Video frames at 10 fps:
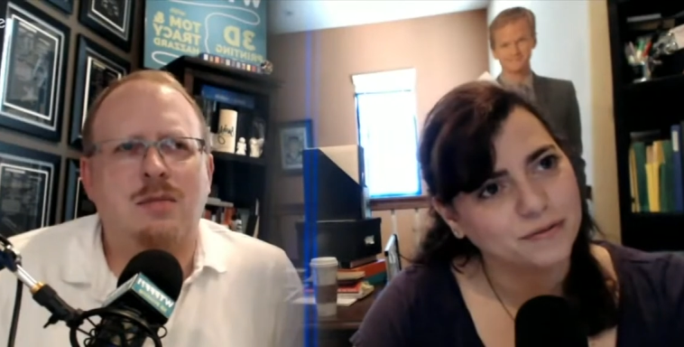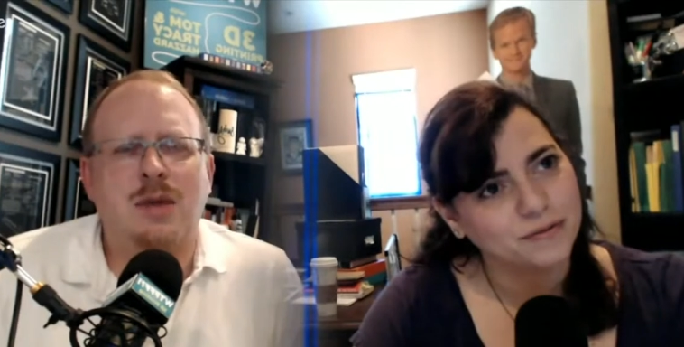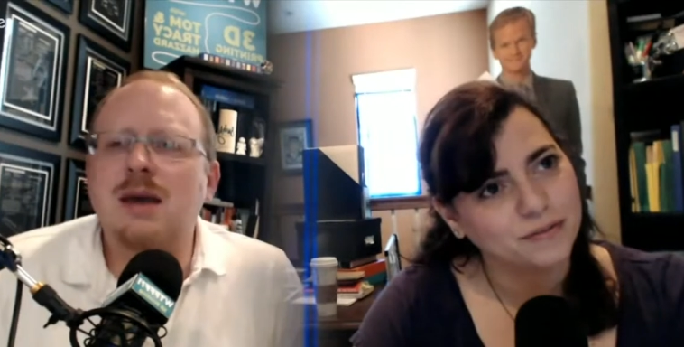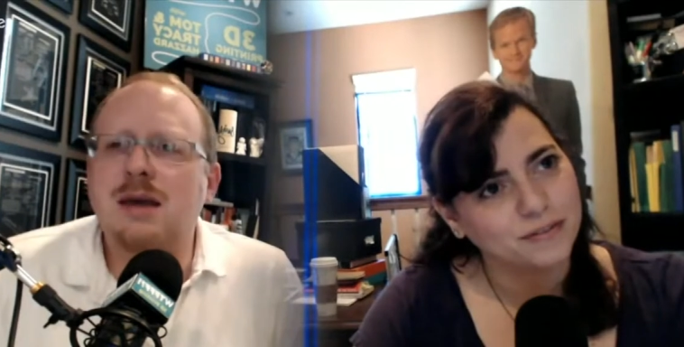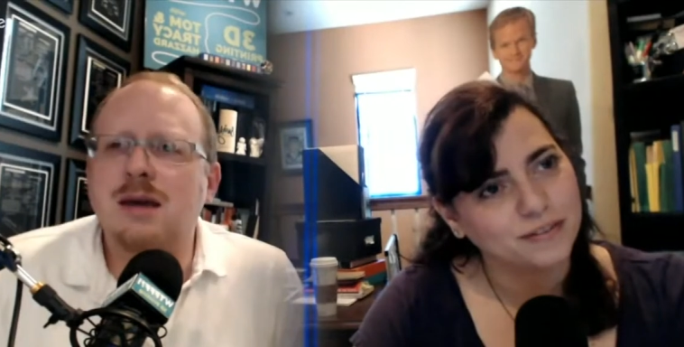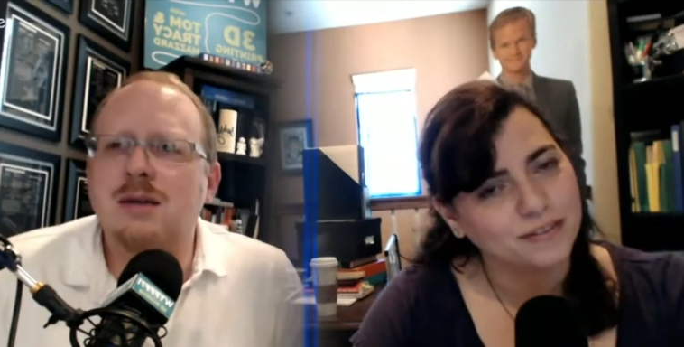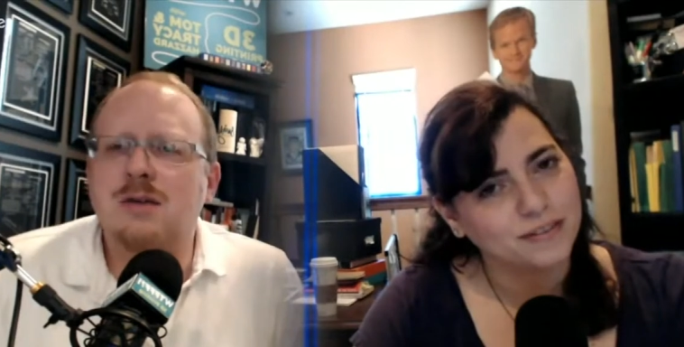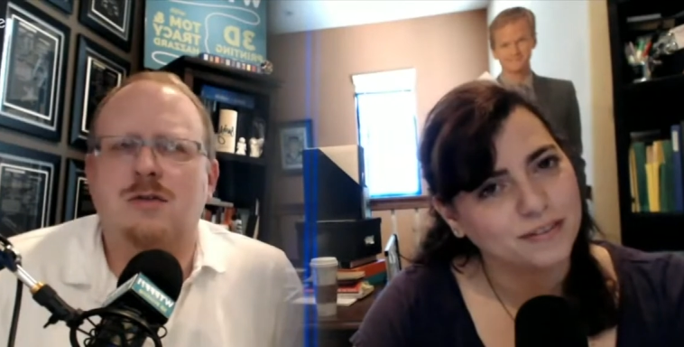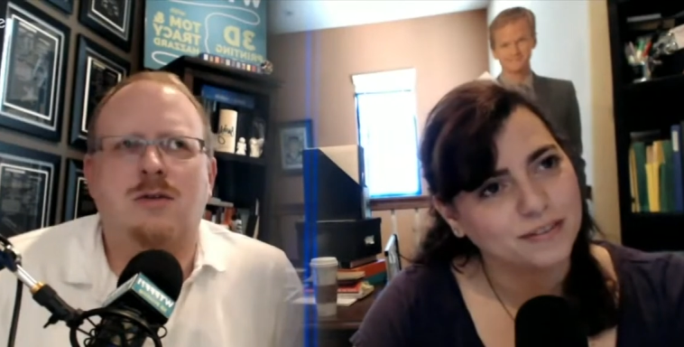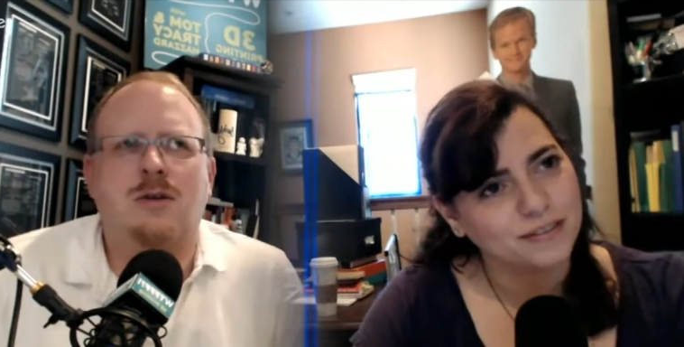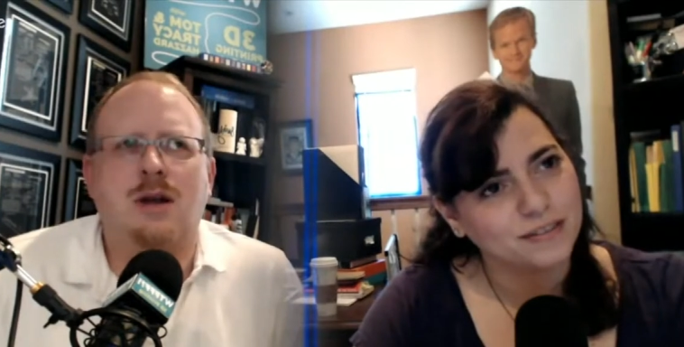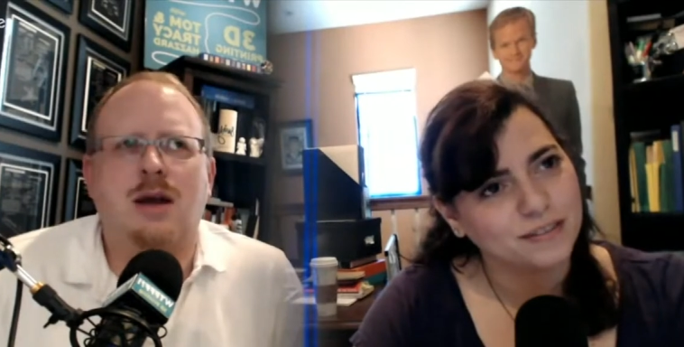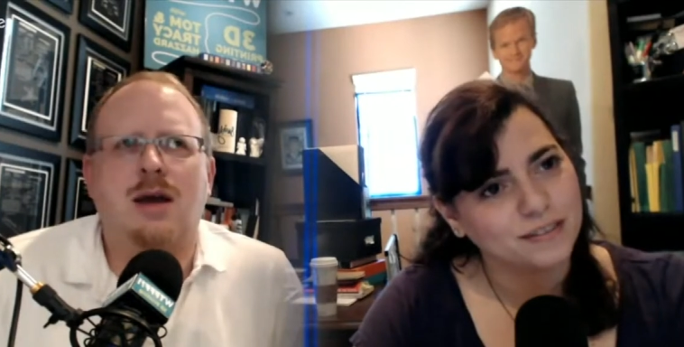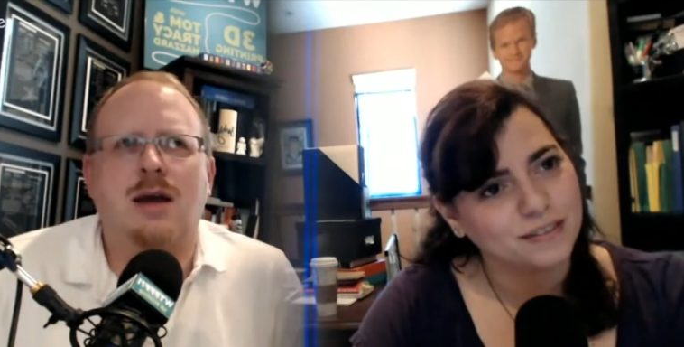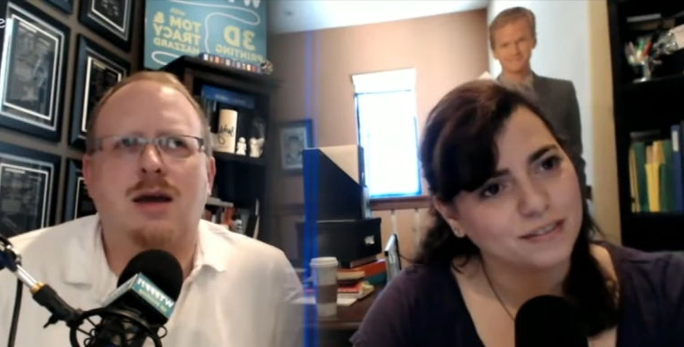Speaker 1: make it? Should
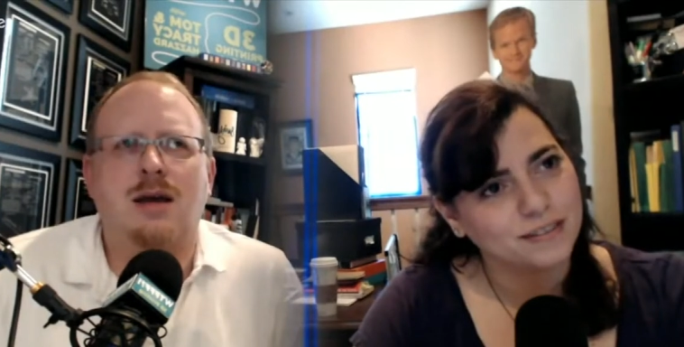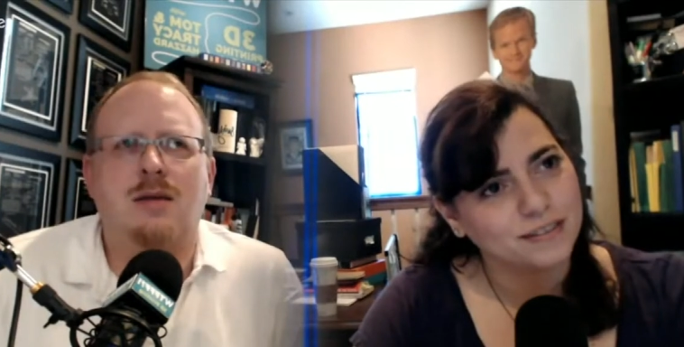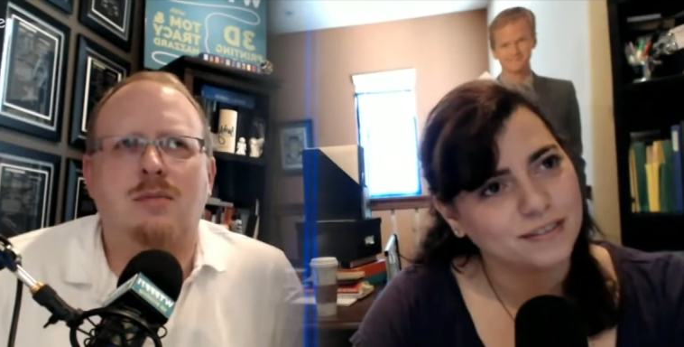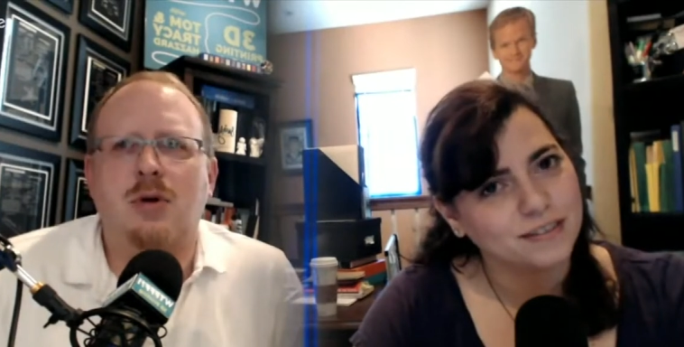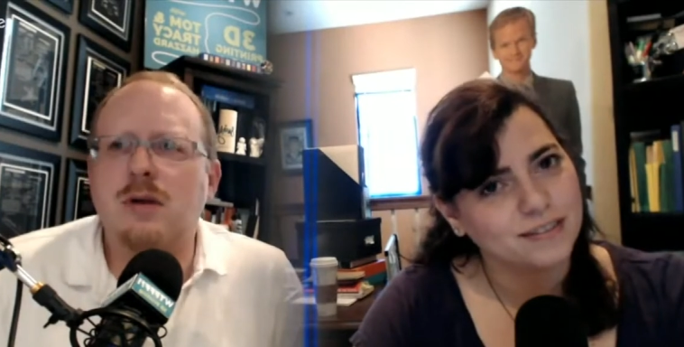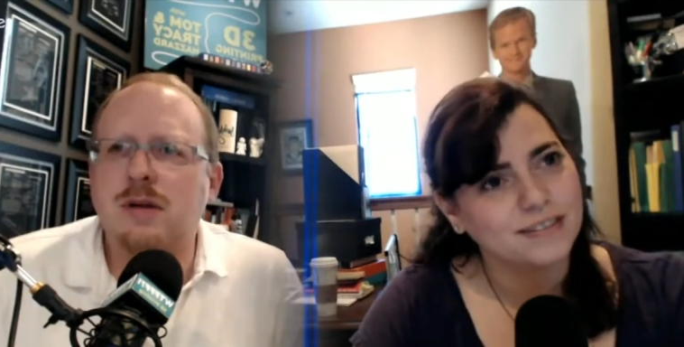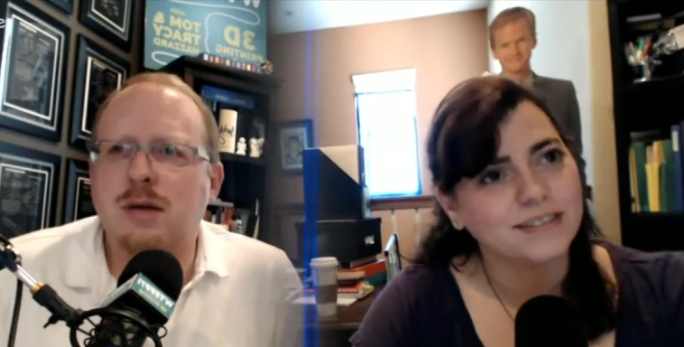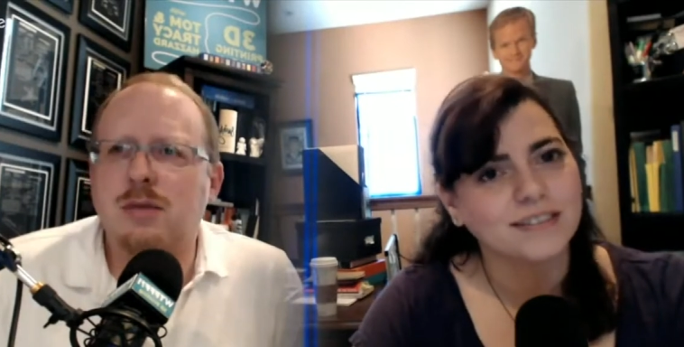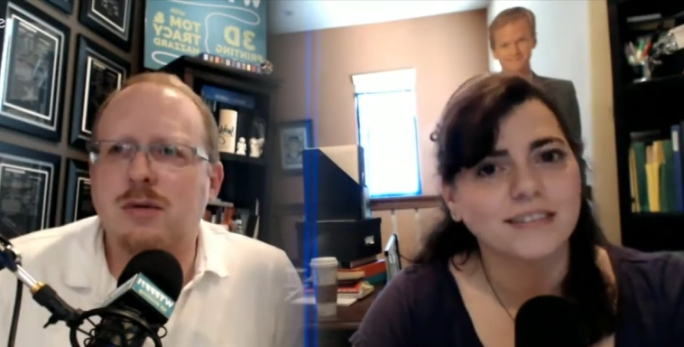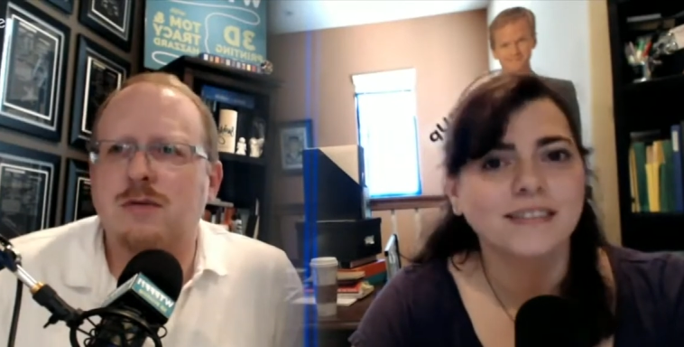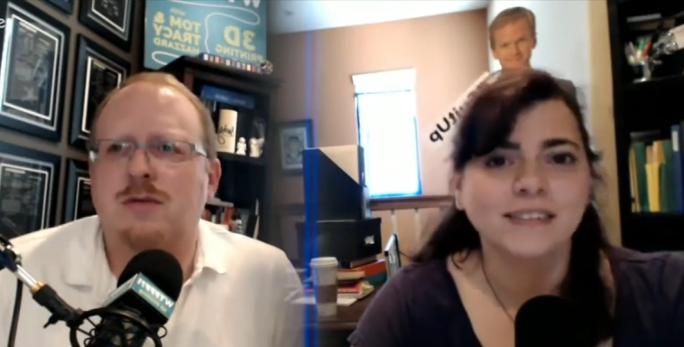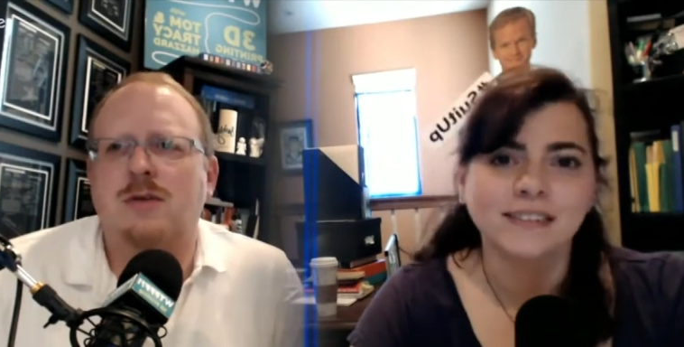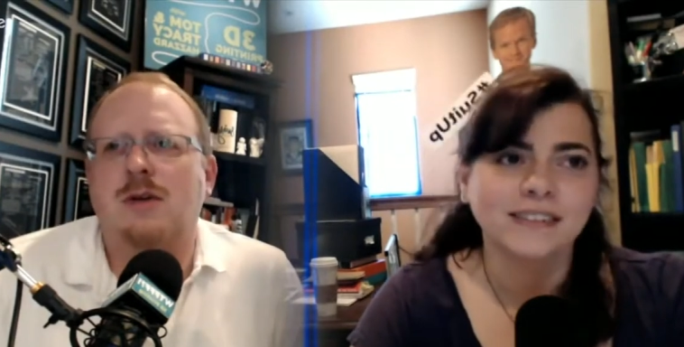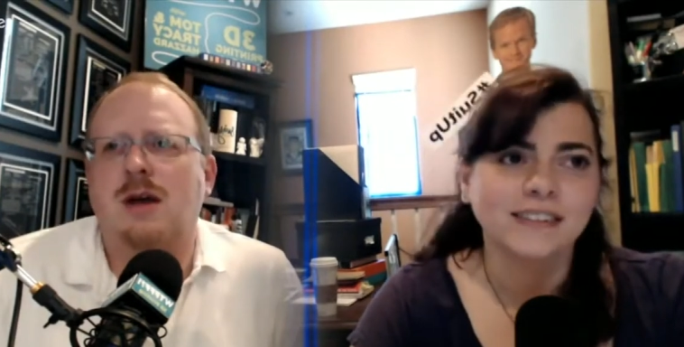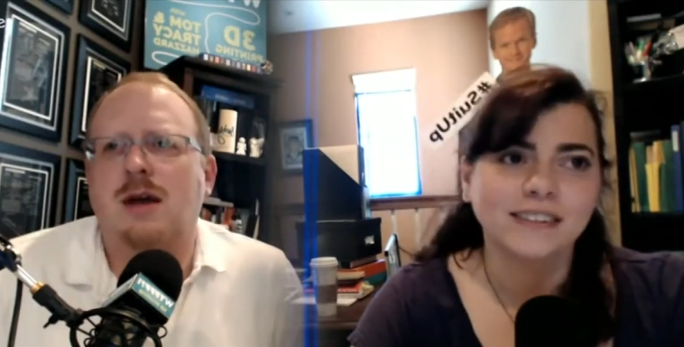I prototype it?
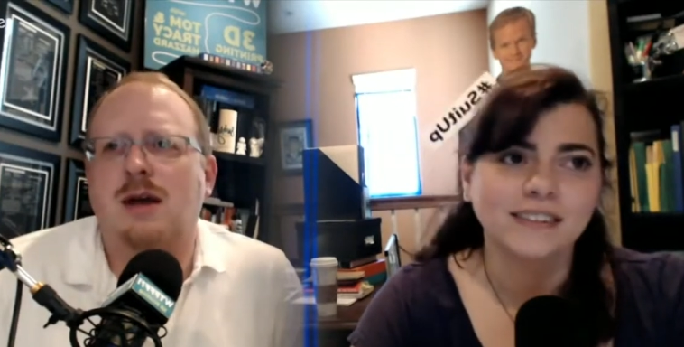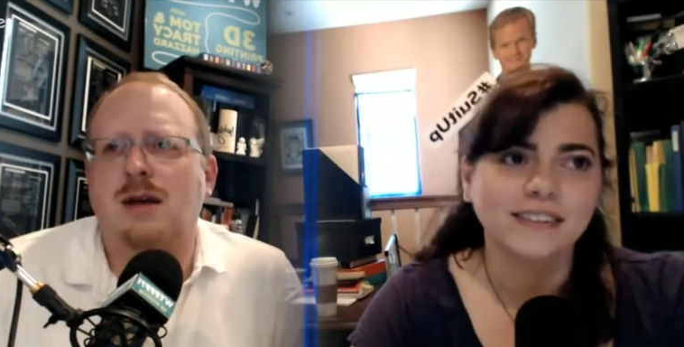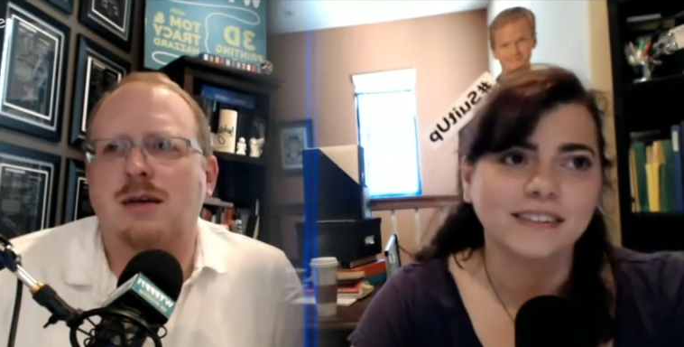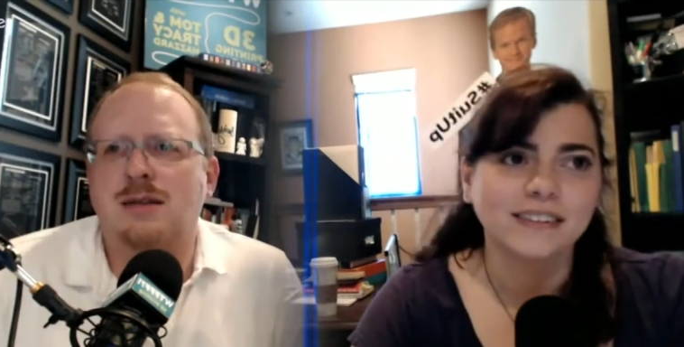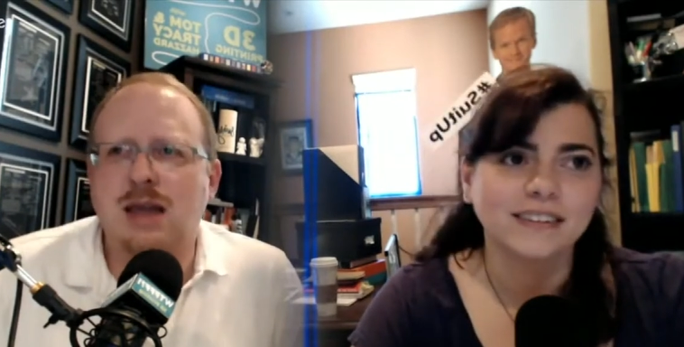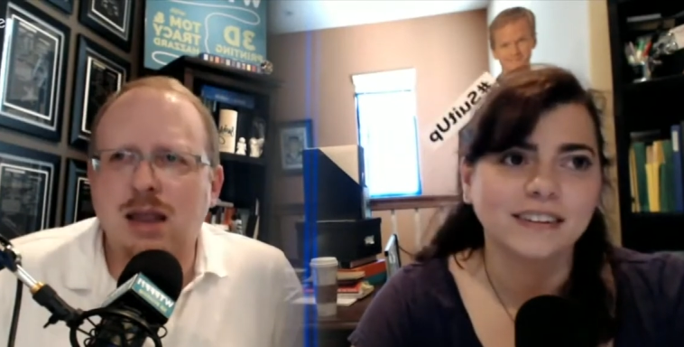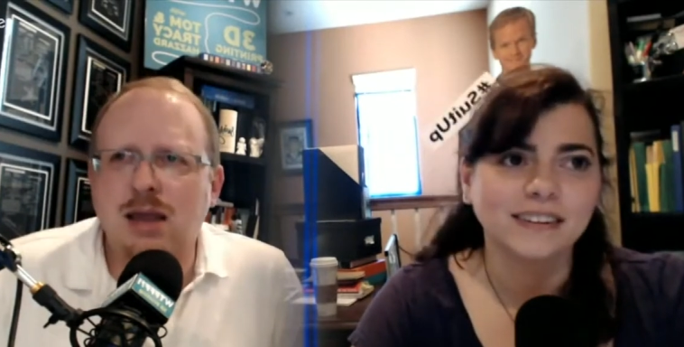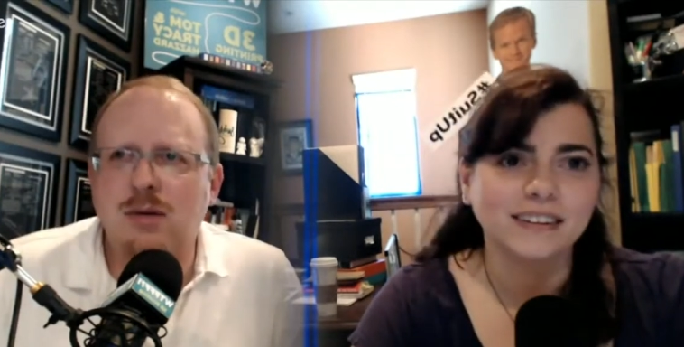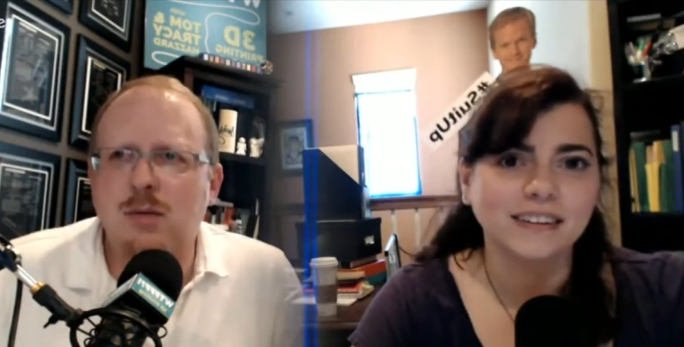Should I sell it?